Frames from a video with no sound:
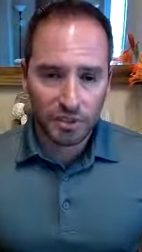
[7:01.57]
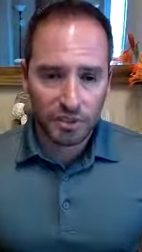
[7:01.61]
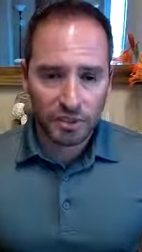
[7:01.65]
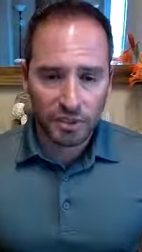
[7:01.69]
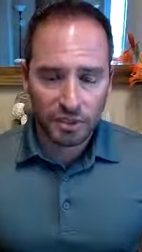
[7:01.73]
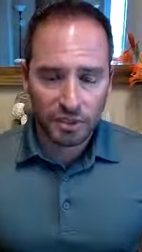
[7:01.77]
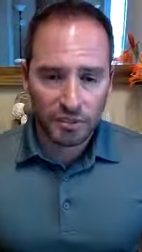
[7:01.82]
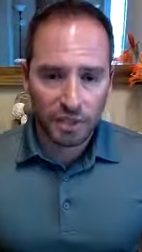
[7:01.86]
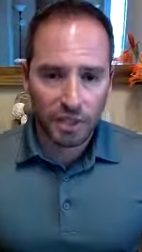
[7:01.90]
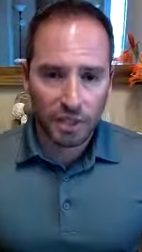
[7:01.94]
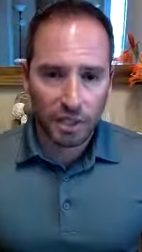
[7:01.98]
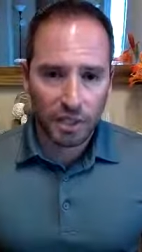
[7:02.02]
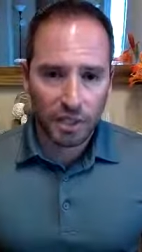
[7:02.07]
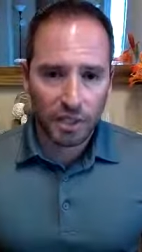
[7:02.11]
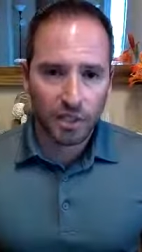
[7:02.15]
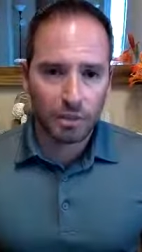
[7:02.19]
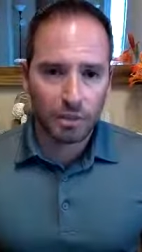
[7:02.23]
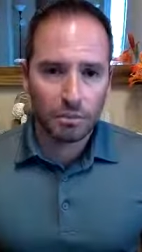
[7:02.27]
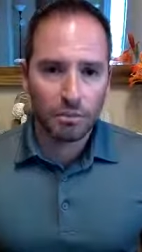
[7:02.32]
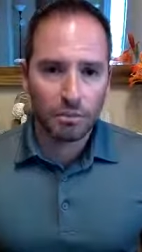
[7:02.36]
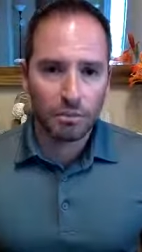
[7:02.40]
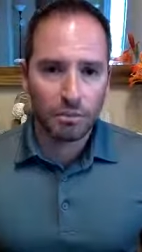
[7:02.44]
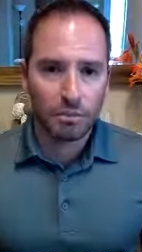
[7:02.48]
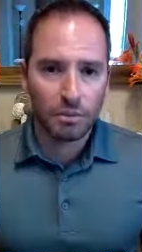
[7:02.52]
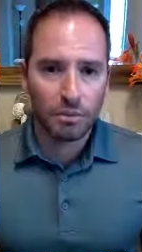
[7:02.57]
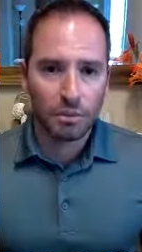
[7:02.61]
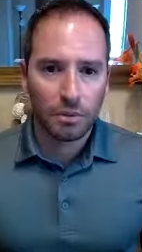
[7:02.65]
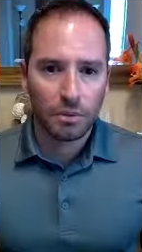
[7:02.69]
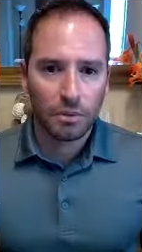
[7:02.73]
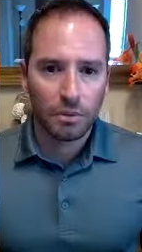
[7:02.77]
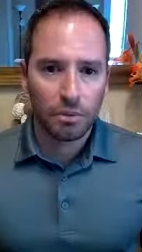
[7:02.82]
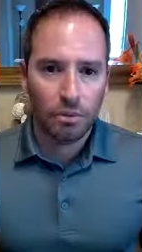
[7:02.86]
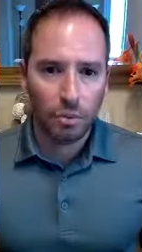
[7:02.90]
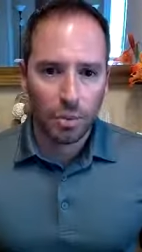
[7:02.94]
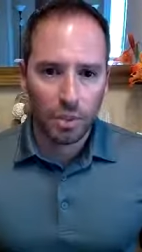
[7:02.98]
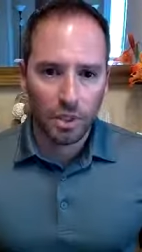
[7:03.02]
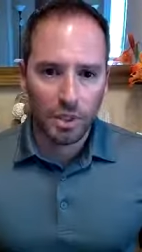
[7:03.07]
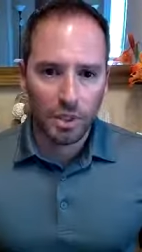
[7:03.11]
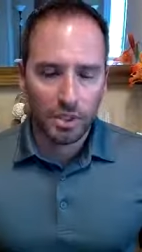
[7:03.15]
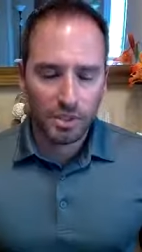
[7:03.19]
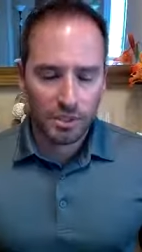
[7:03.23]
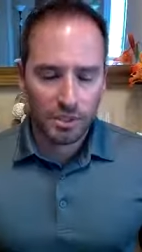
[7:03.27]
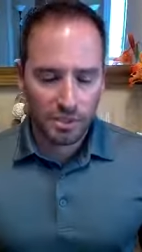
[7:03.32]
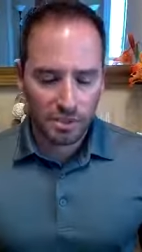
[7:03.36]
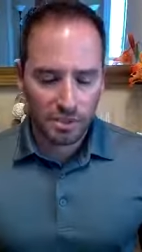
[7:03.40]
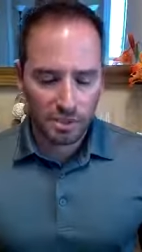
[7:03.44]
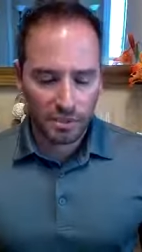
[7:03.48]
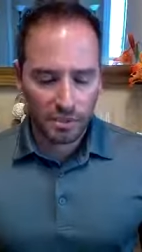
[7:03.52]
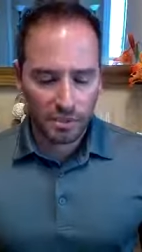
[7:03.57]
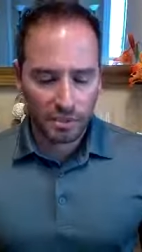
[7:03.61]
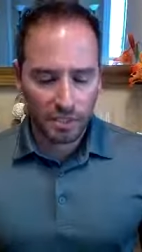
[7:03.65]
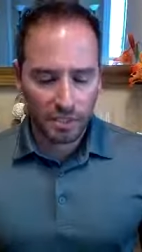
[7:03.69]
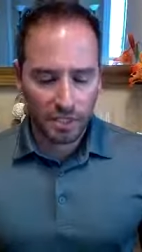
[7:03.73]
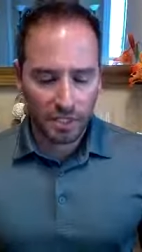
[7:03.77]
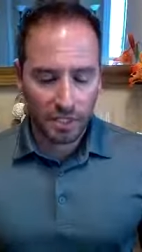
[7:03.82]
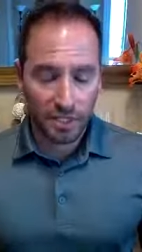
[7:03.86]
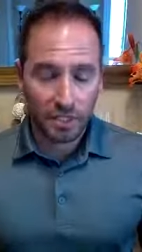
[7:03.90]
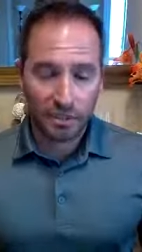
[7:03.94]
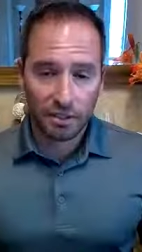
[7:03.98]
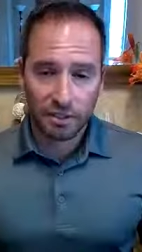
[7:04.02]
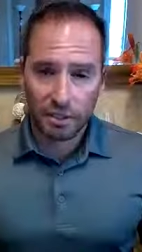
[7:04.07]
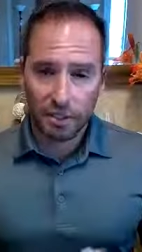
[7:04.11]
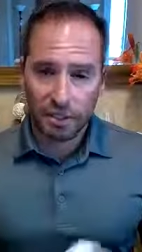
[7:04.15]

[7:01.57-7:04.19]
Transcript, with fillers: at that time was that,